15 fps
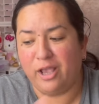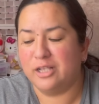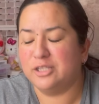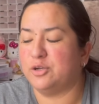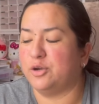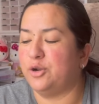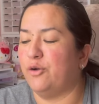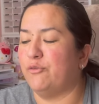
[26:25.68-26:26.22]

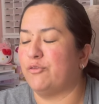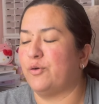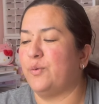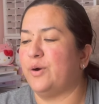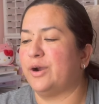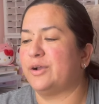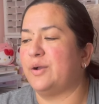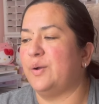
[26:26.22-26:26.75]
Don't
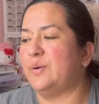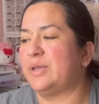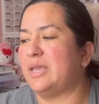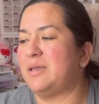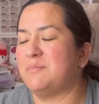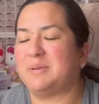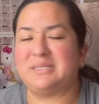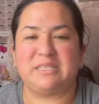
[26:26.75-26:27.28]
overwork,
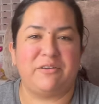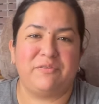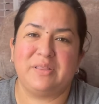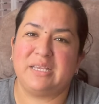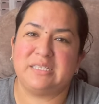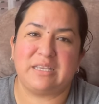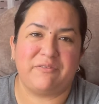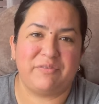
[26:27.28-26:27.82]
Okie, but
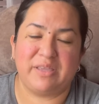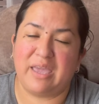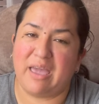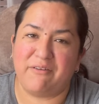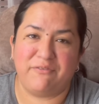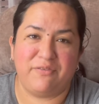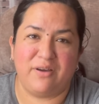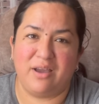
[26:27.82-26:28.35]
definitely
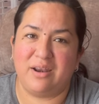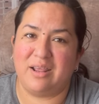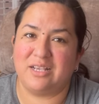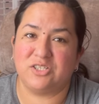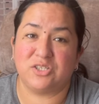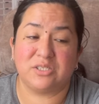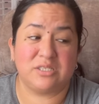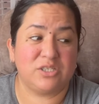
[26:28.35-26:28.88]
have fun
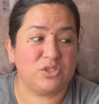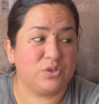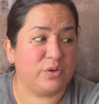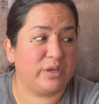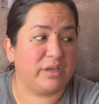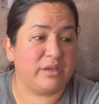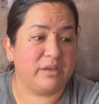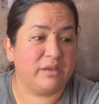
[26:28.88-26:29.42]
and just enjoy
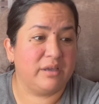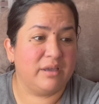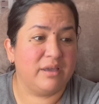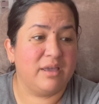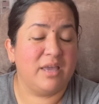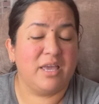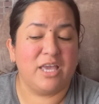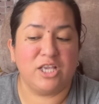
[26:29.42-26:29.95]
it.
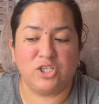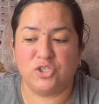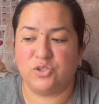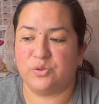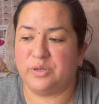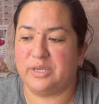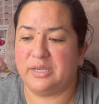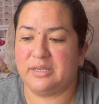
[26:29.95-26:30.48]

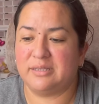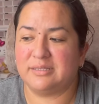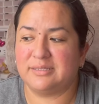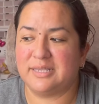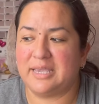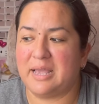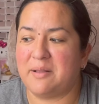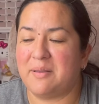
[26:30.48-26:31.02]
Enjoy it.
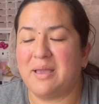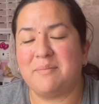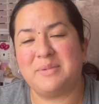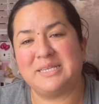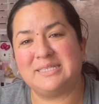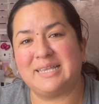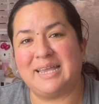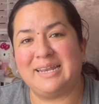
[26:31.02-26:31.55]
So yeah, I'm
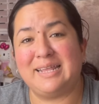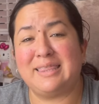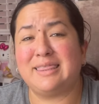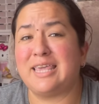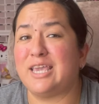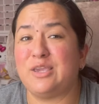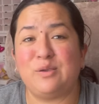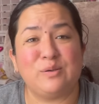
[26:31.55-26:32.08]
excited.
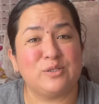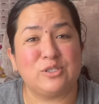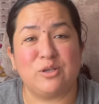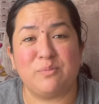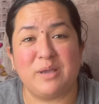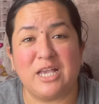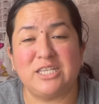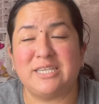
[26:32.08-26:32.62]
Thank you all so
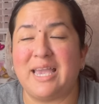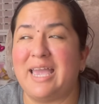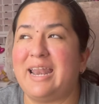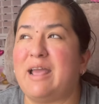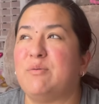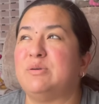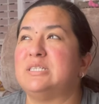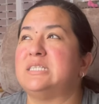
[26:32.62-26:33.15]
much, and
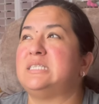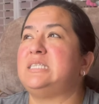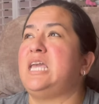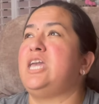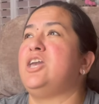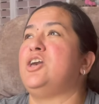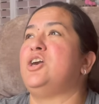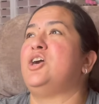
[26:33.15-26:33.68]
I will
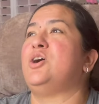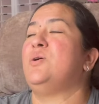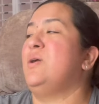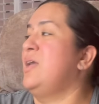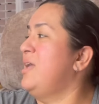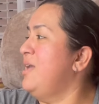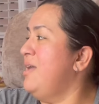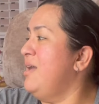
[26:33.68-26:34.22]
see you.
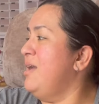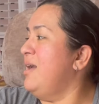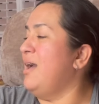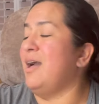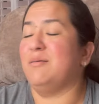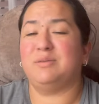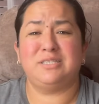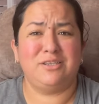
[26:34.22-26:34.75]

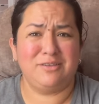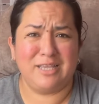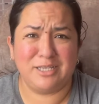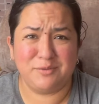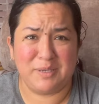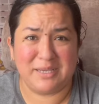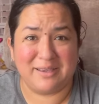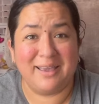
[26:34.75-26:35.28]
I will see you
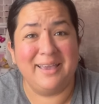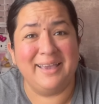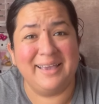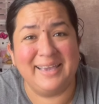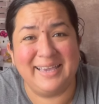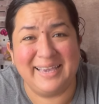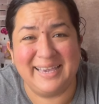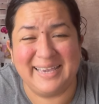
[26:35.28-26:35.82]
next week.
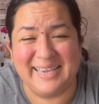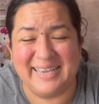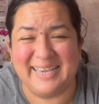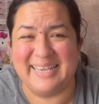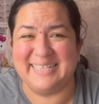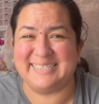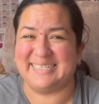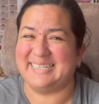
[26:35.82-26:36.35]

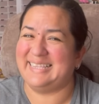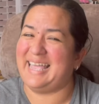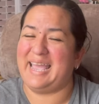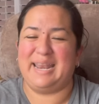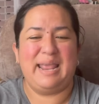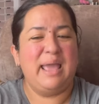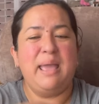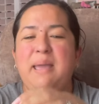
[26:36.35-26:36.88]
Until
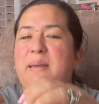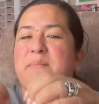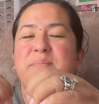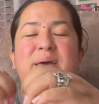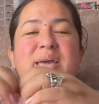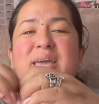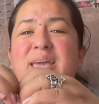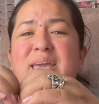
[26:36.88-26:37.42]
then,
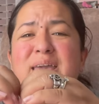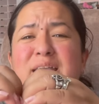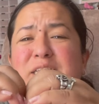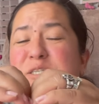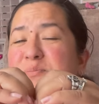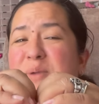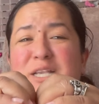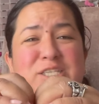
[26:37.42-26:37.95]

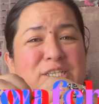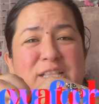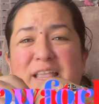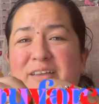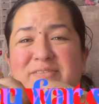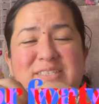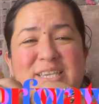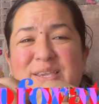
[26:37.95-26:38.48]
much
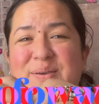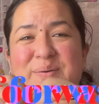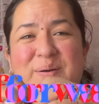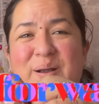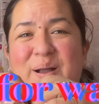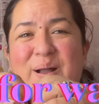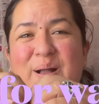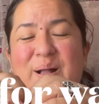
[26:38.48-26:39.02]
love to you
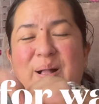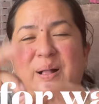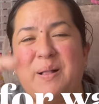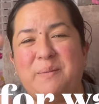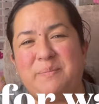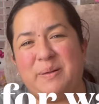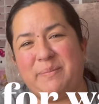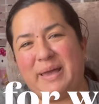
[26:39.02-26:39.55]

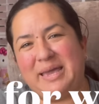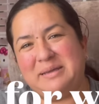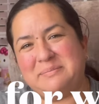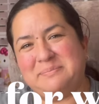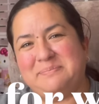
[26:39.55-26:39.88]
all. Bye-bye.